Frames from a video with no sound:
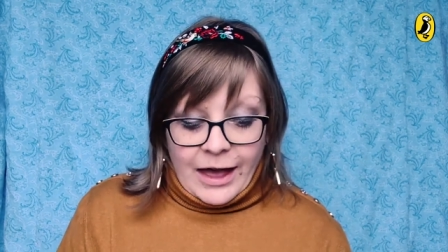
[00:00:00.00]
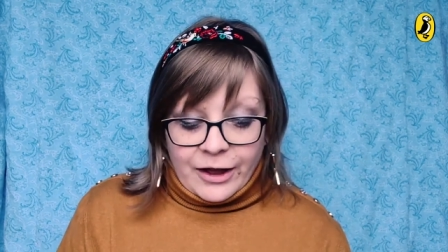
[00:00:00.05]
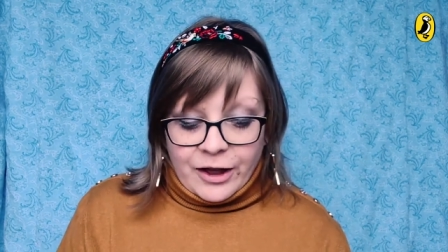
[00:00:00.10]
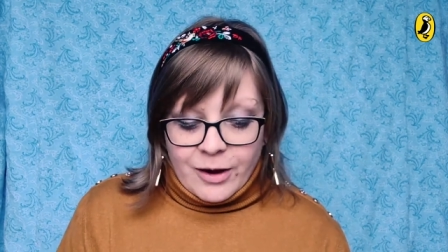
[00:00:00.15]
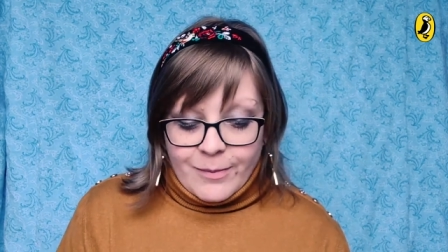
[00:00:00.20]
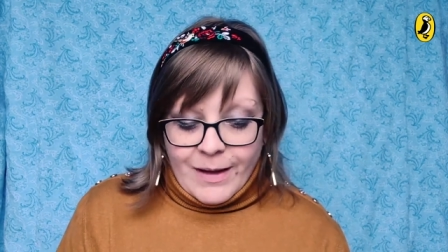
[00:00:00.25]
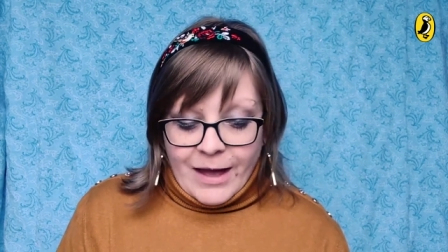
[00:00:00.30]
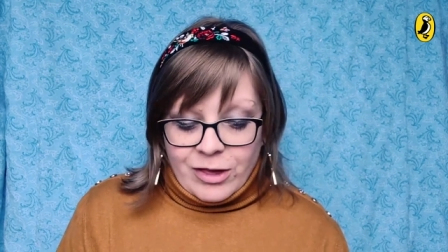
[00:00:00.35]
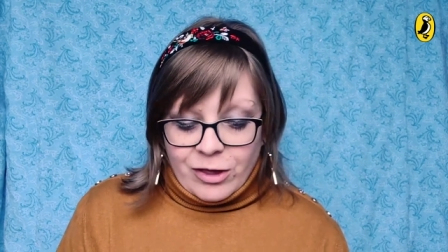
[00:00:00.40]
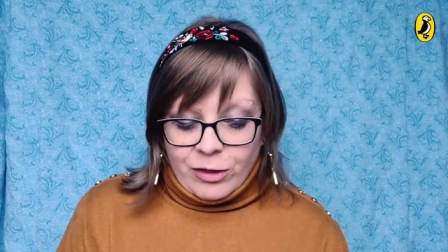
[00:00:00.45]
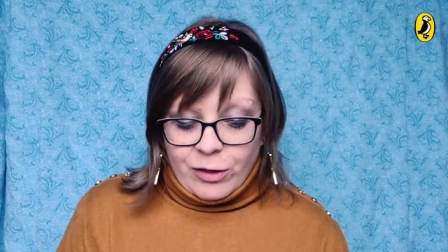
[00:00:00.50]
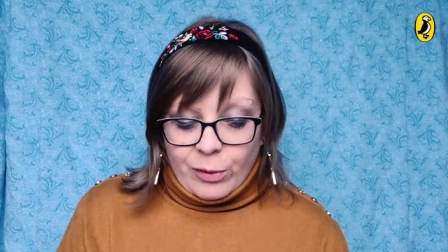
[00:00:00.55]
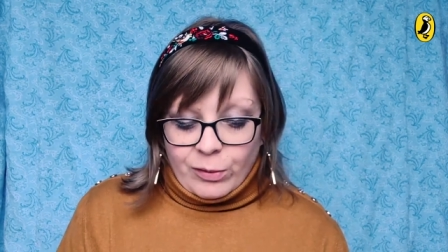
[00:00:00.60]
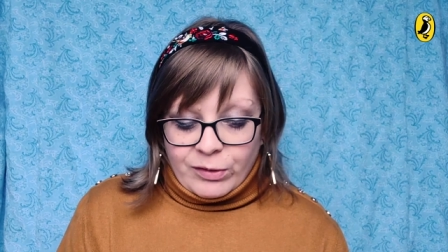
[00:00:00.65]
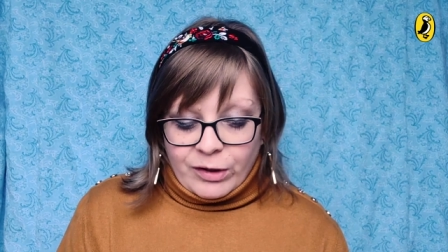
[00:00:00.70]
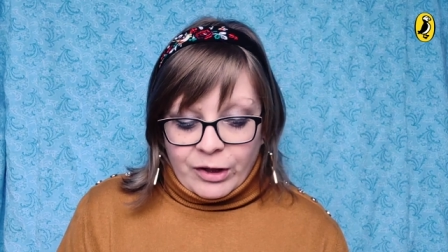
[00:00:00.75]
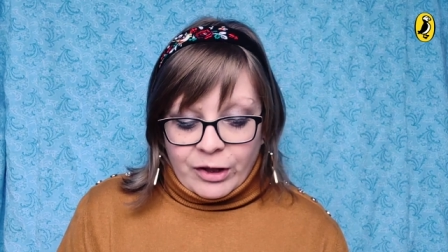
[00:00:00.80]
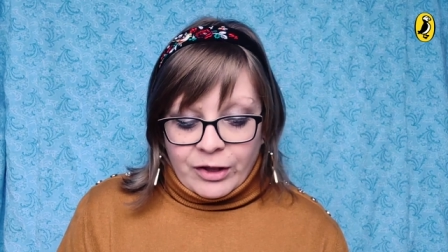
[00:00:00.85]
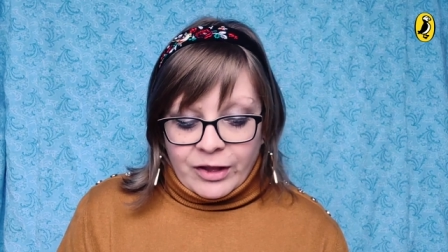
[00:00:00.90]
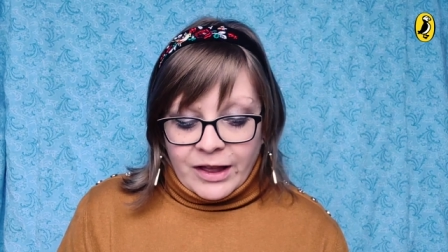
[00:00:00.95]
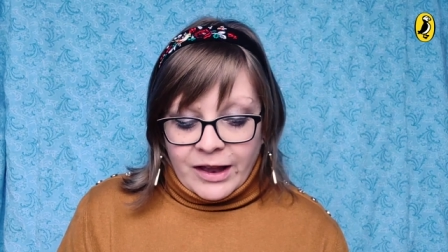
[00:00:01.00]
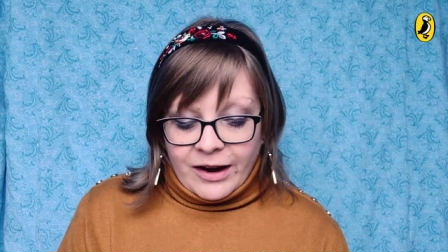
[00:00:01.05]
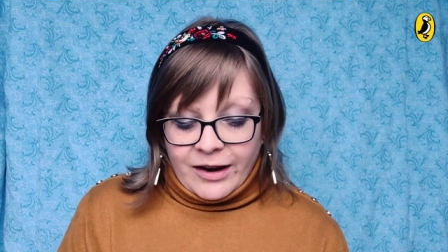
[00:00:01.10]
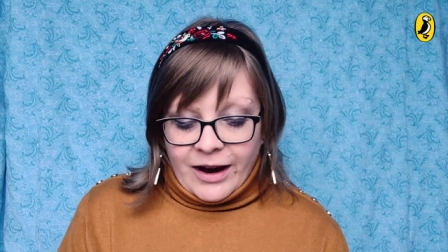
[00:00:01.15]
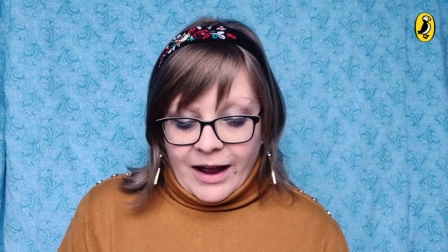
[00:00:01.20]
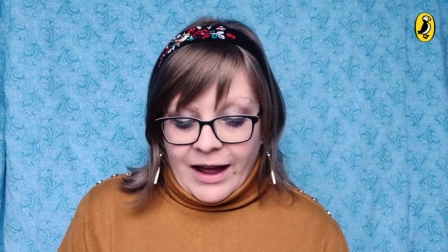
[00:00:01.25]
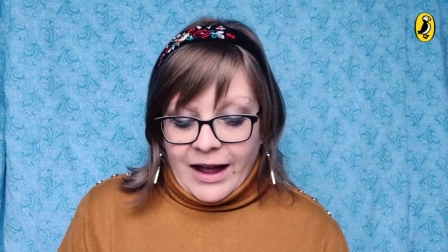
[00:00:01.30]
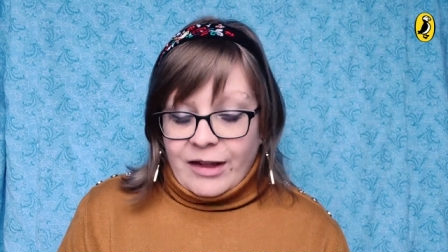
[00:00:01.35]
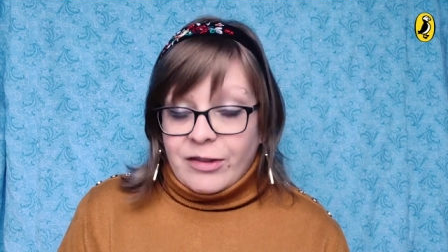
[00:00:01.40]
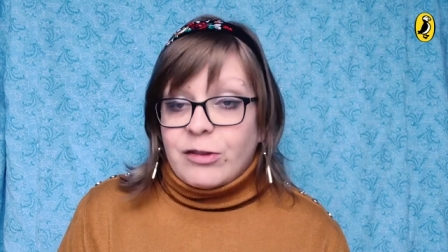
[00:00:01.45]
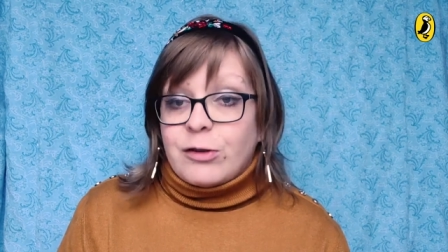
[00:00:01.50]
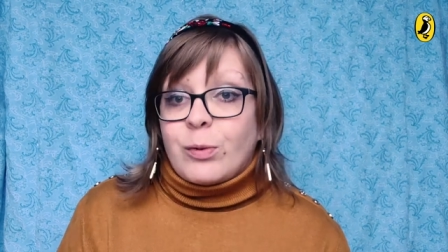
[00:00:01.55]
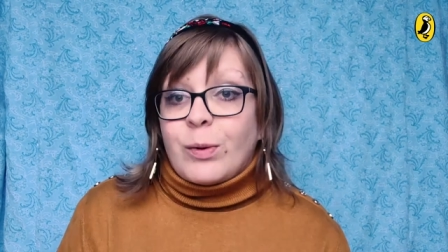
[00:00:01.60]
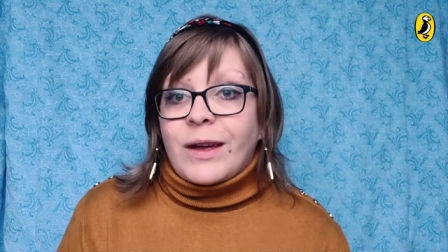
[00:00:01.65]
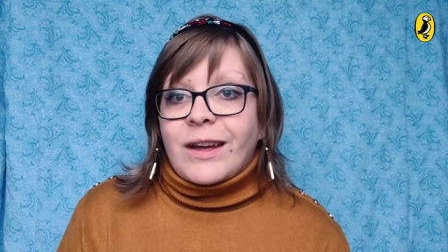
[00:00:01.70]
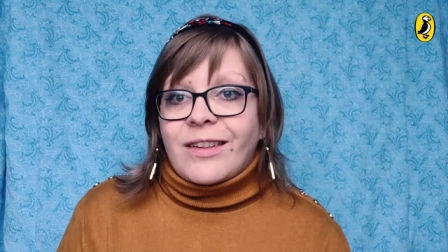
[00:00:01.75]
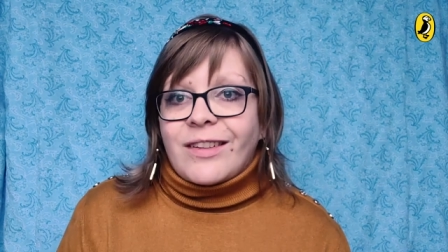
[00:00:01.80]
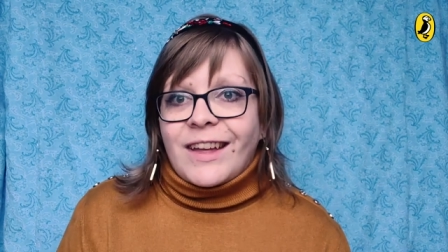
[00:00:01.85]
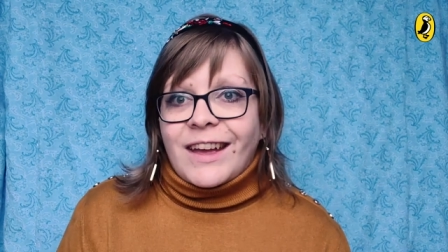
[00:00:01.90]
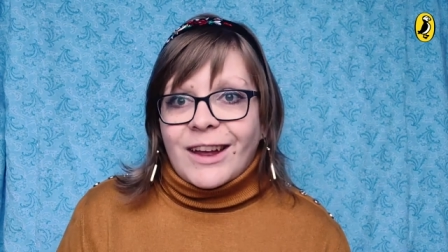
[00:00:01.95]
I could imagine those clear eyes
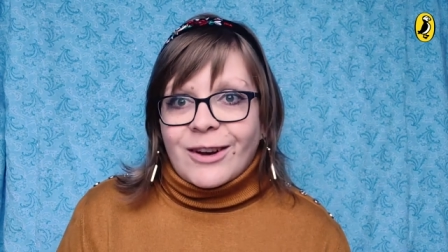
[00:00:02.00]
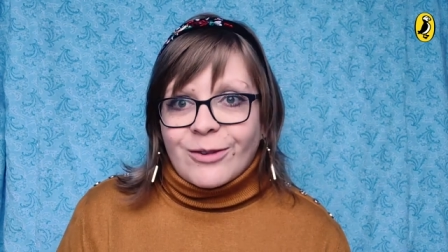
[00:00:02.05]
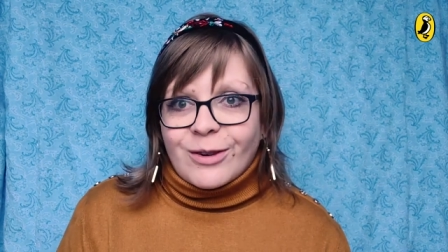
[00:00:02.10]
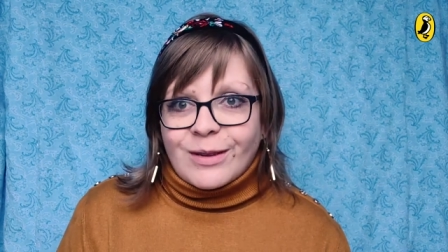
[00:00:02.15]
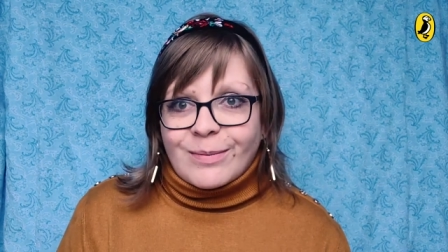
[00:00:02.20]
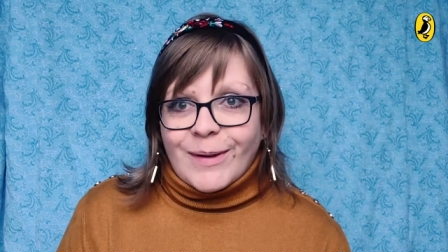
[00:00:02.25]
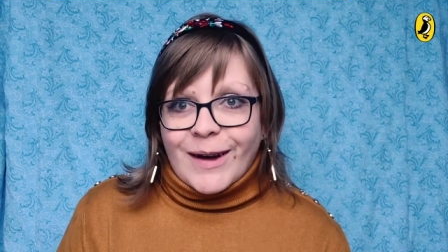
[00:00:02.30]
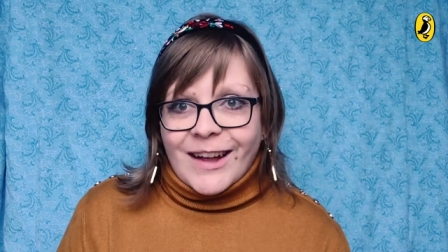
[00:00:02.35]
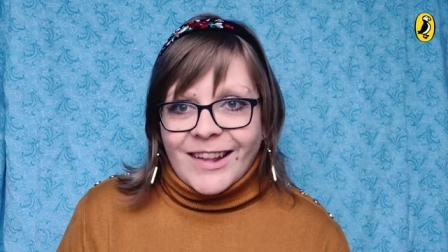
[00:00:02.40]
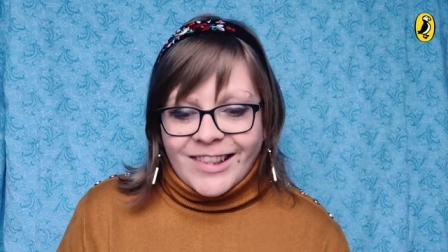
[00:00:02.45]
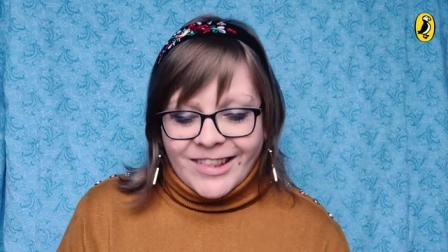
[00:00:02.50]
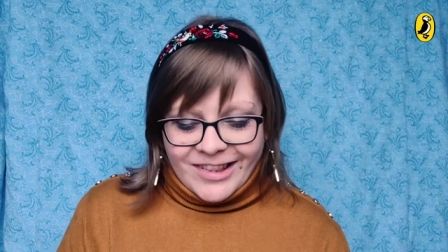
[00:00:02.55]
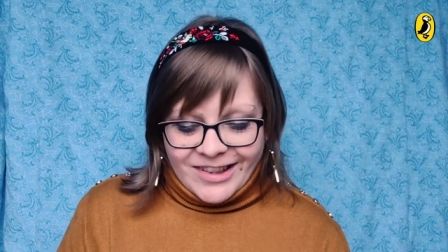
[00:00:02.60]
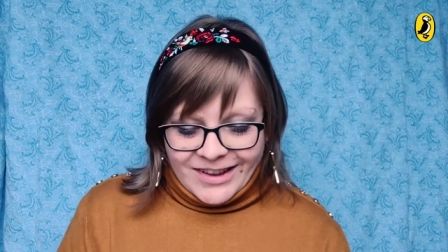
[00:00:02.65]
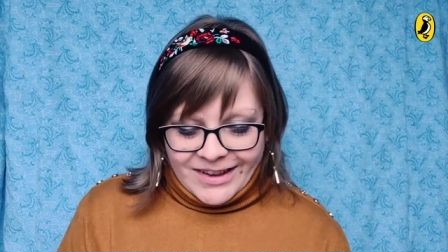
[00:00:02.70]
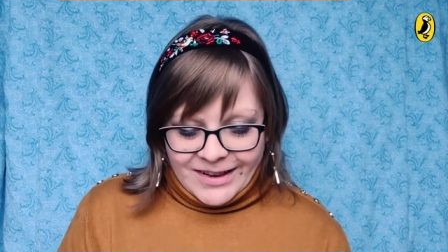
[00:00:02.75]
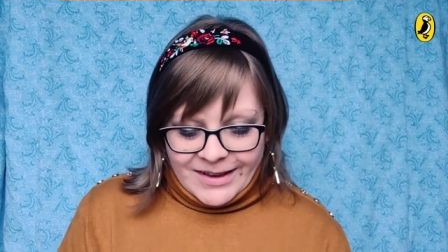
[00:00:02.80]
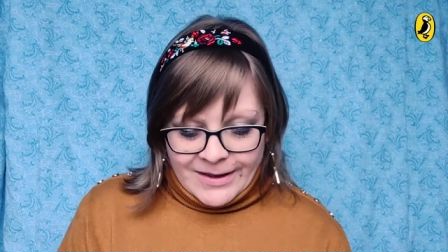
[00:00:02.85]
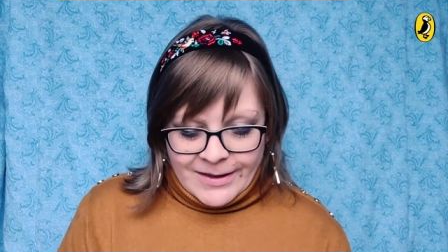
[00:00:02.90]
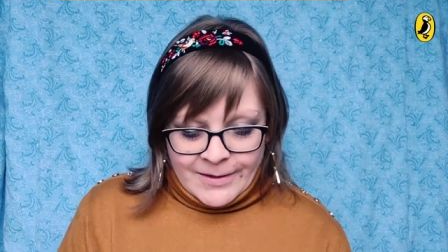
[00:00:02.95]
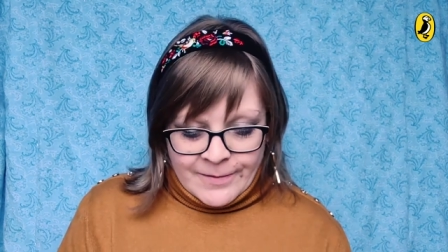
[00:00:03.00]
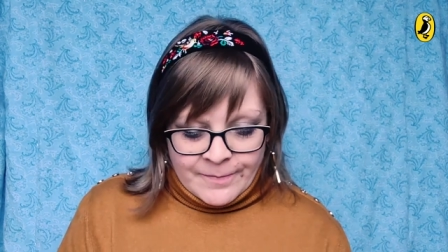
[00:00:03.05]
twinkling in response.